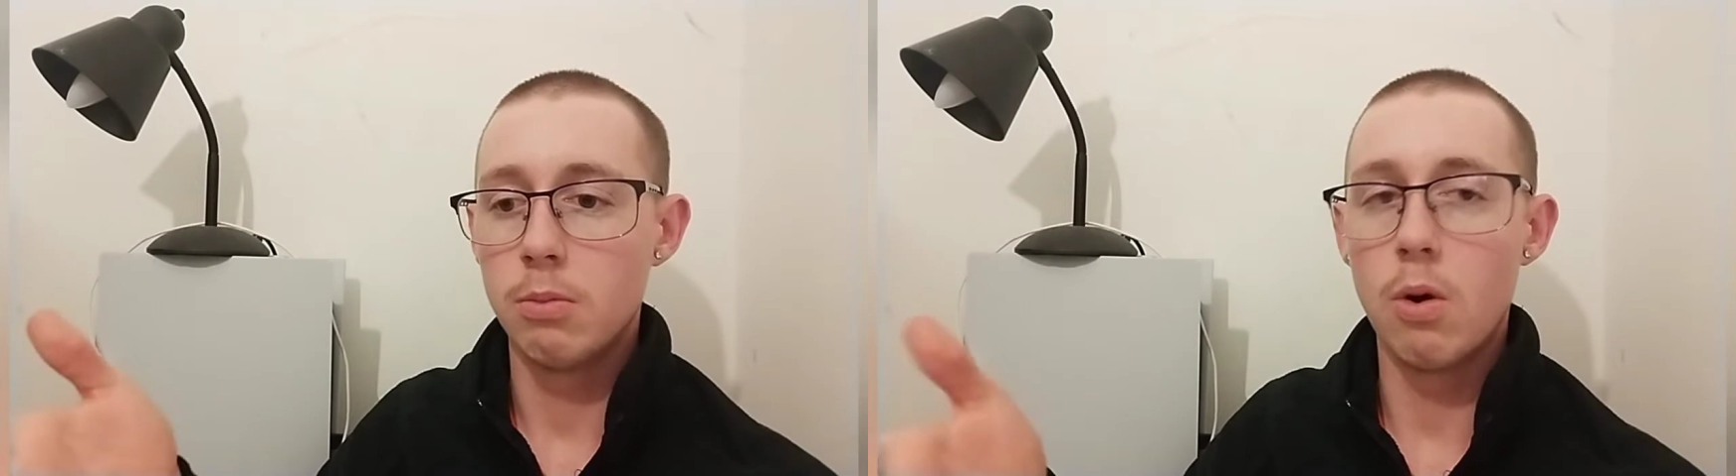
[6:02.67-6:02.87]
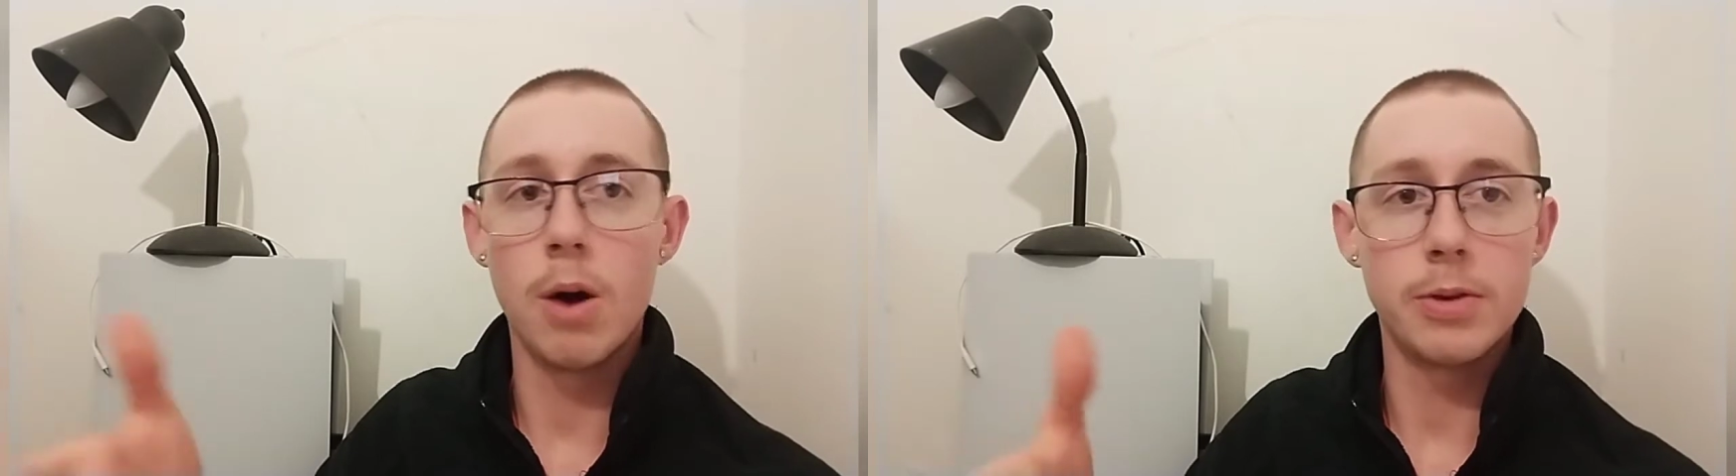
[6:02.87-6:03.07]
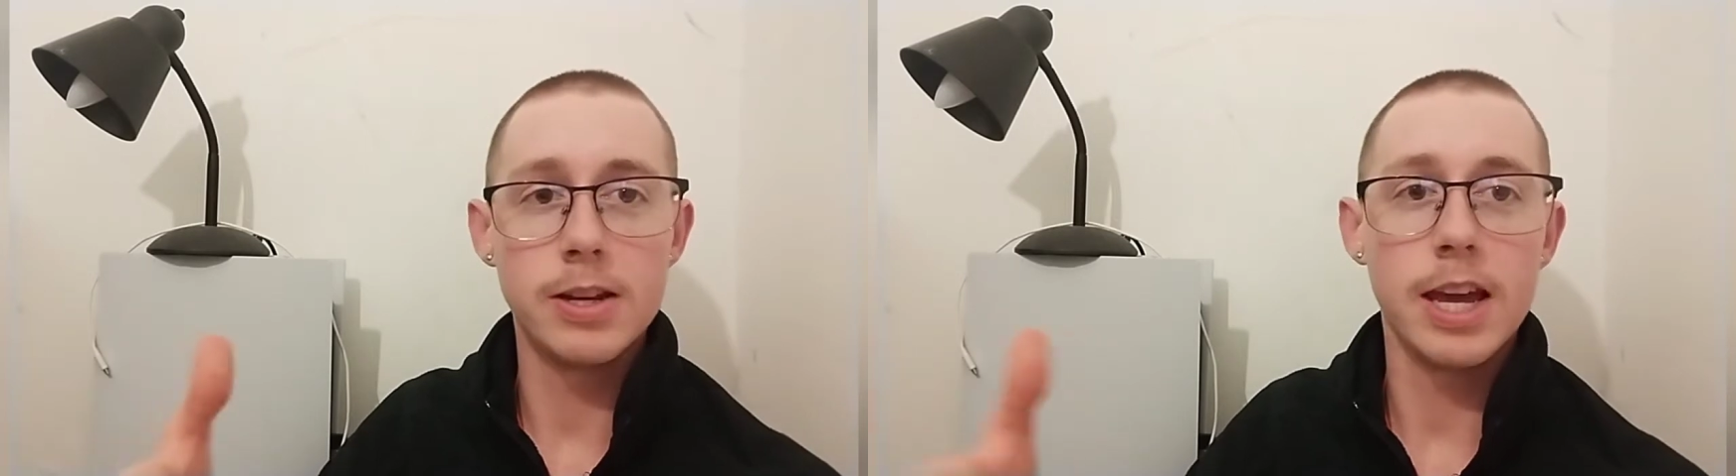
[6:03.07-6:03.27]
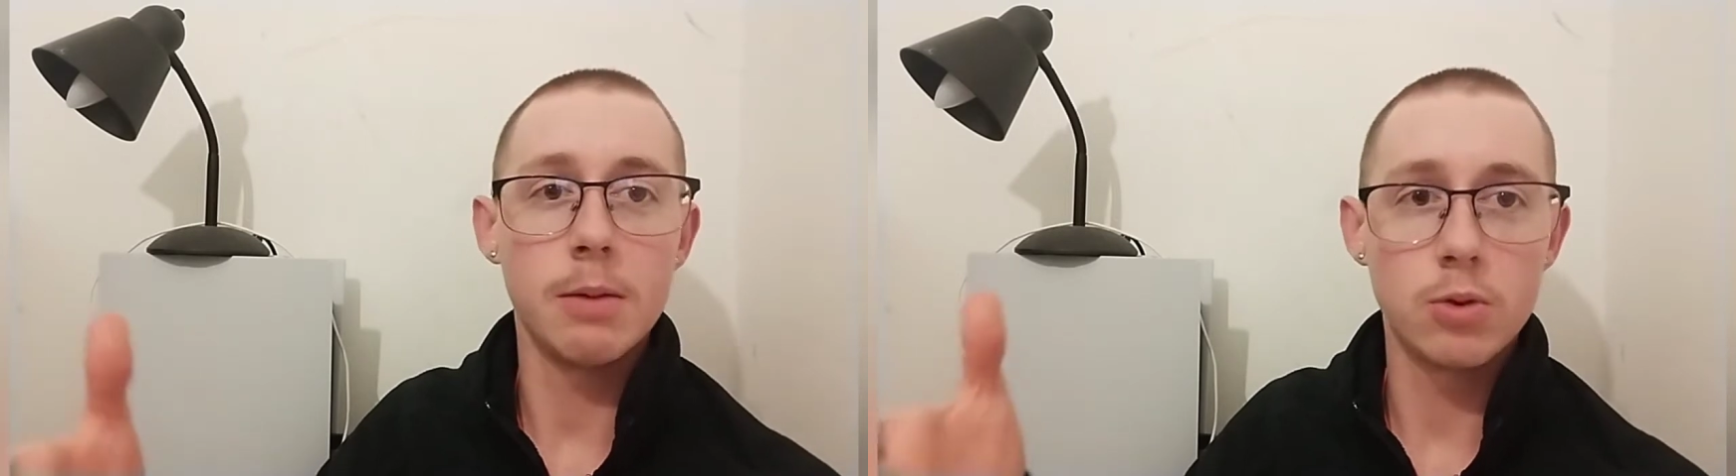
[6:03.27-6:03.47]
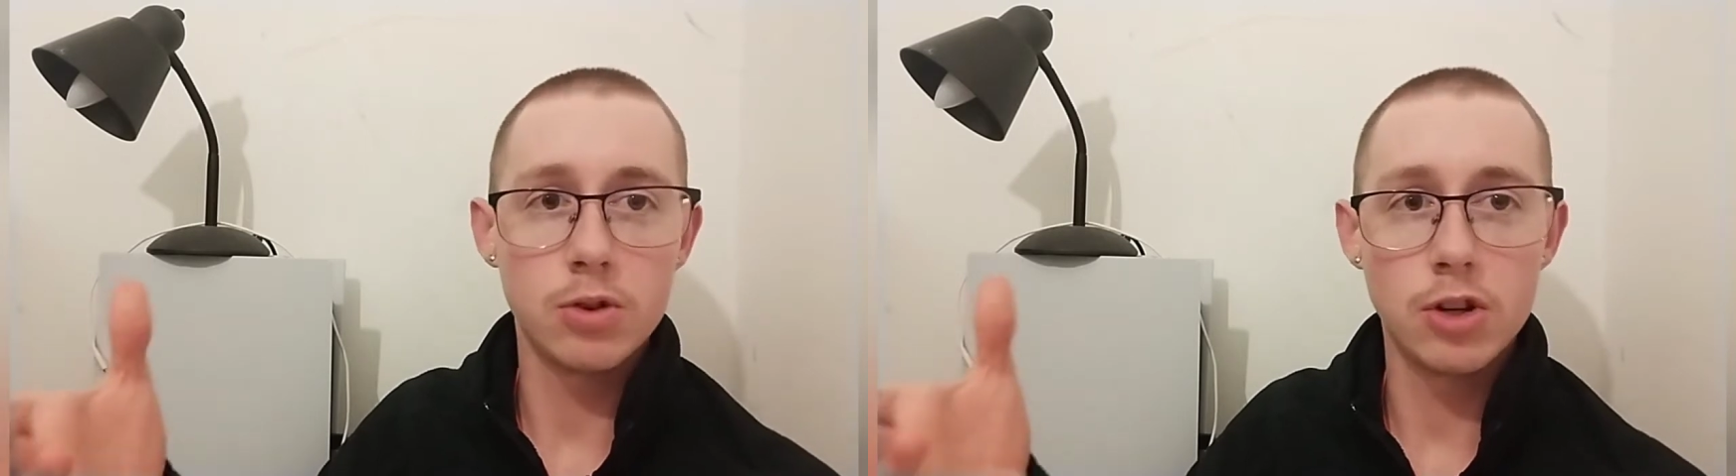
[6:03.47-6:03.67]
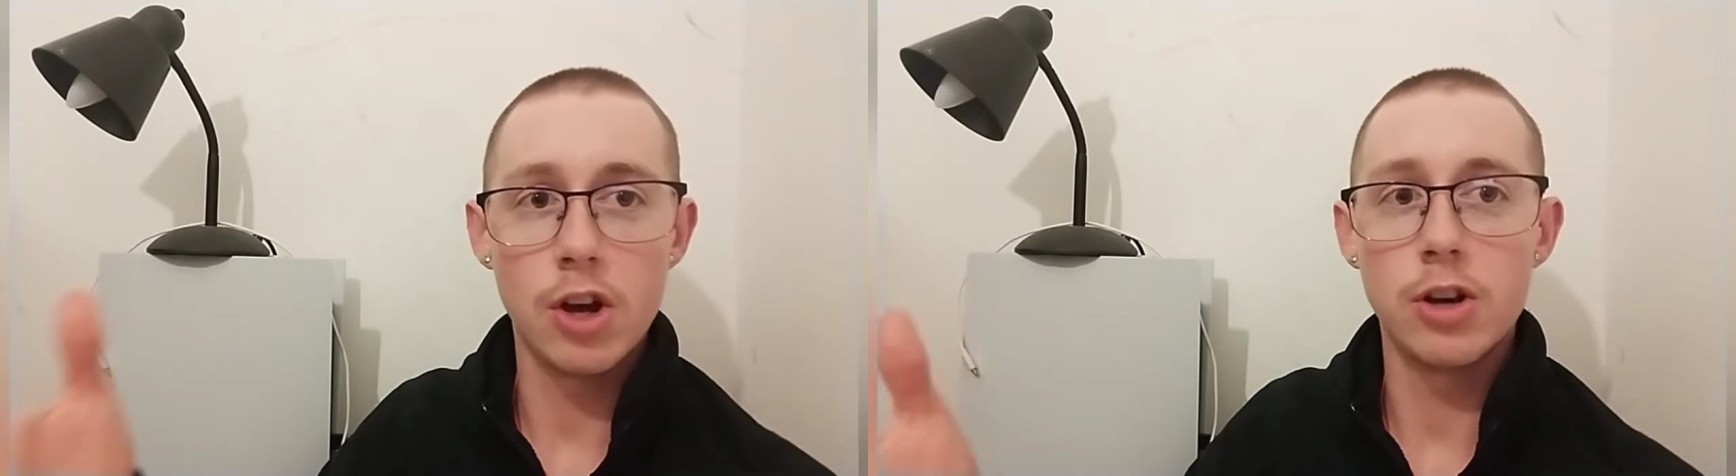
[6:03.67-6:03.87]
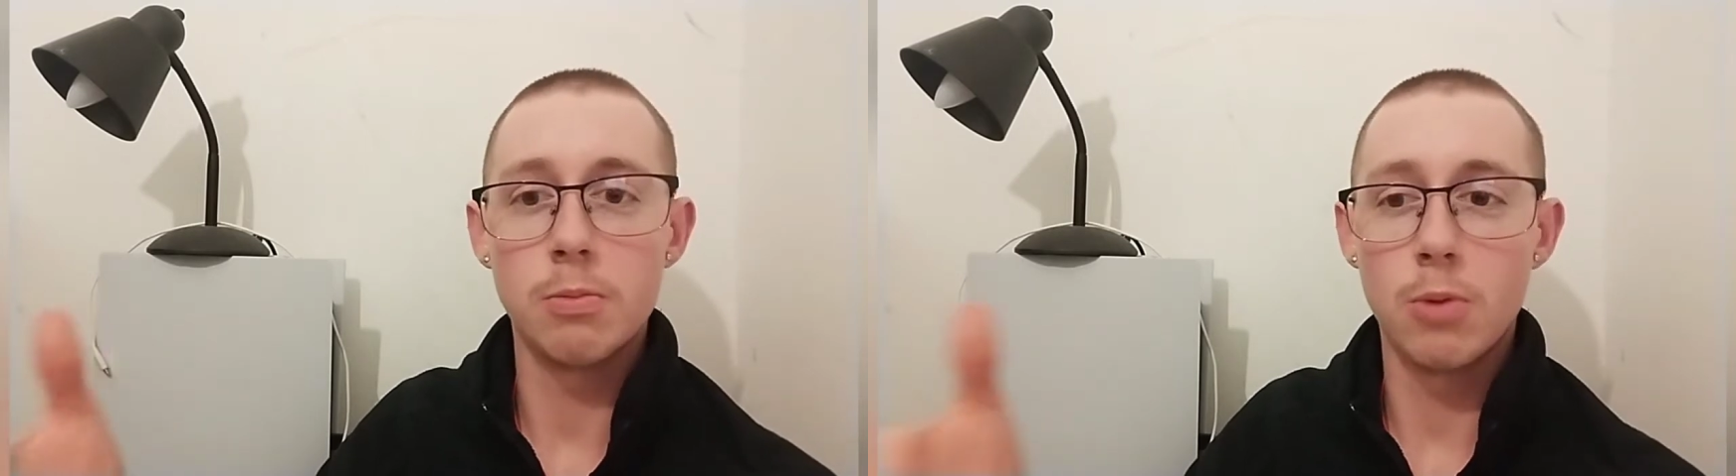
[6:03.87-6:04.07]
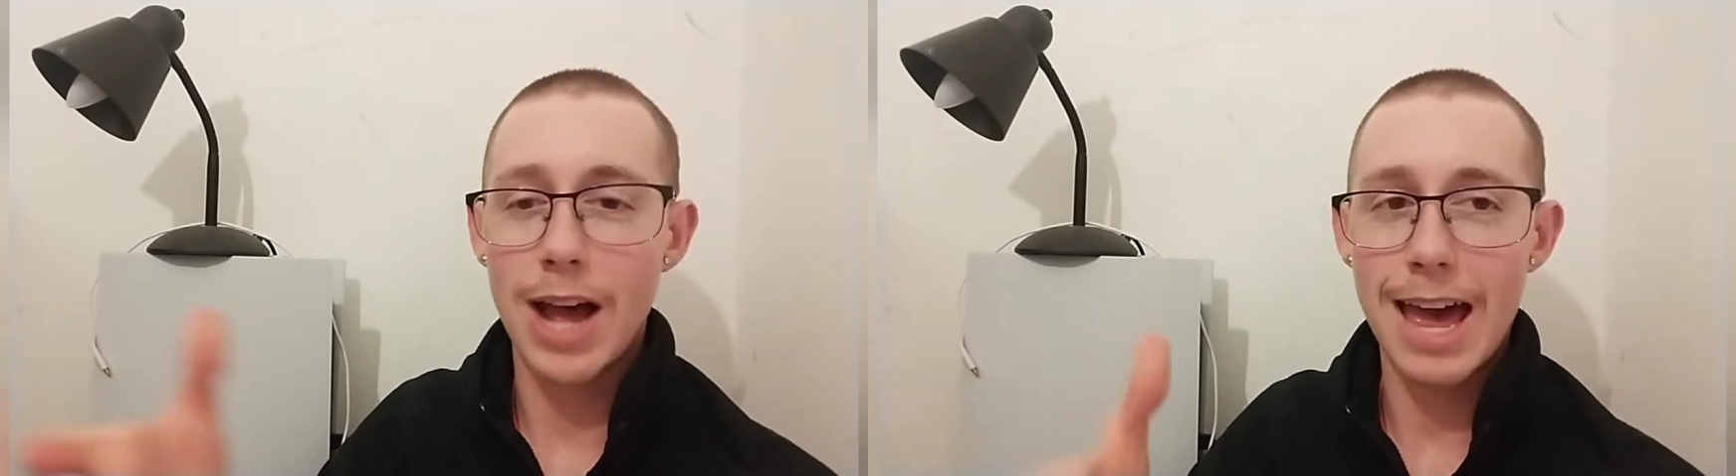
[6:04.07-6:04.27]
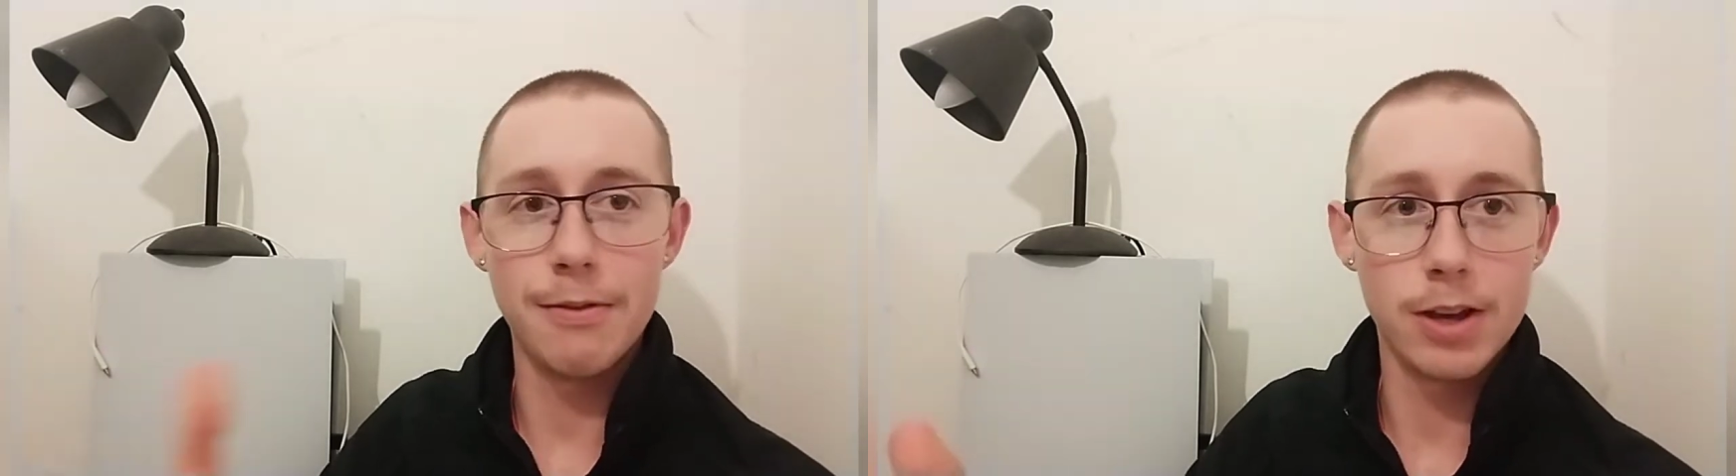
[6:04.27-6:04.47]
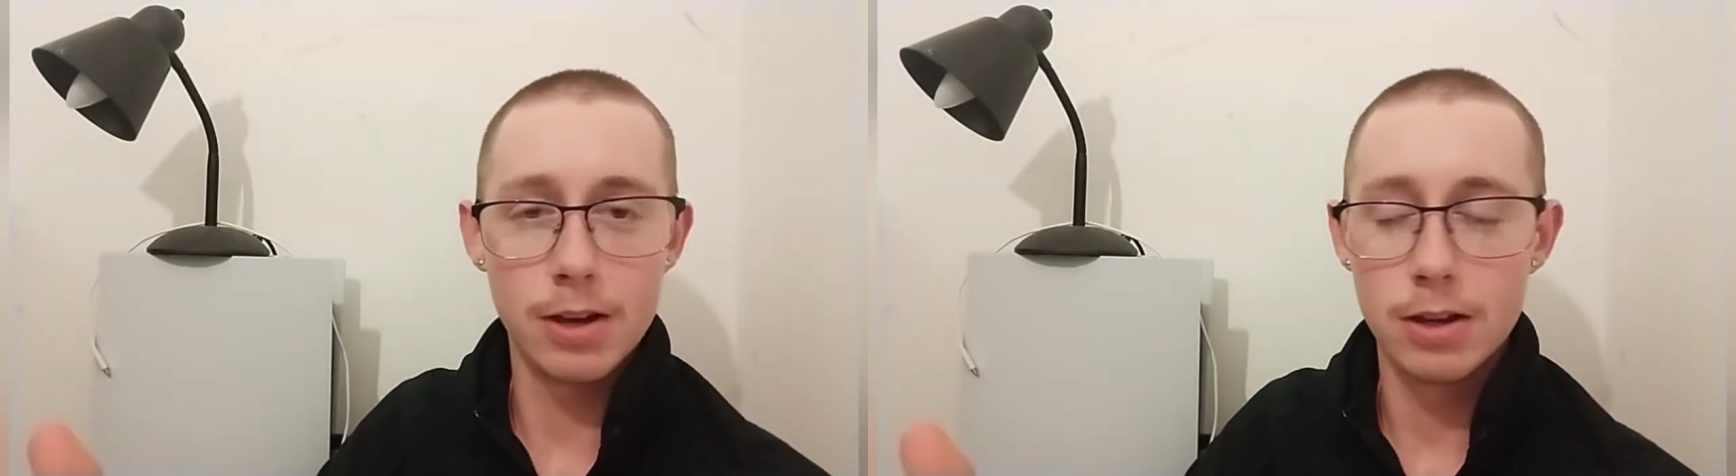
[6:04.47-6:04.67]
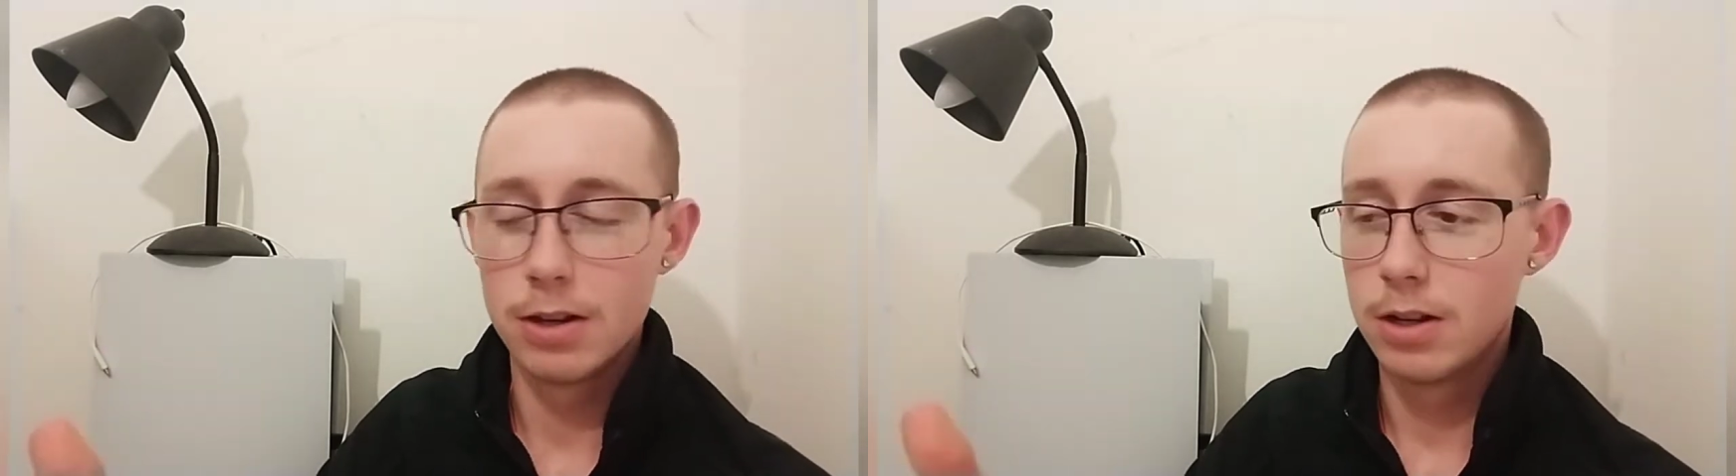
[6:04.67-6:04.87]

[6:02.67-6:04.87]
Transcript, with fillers: more up to date, more sturdier, more heavier.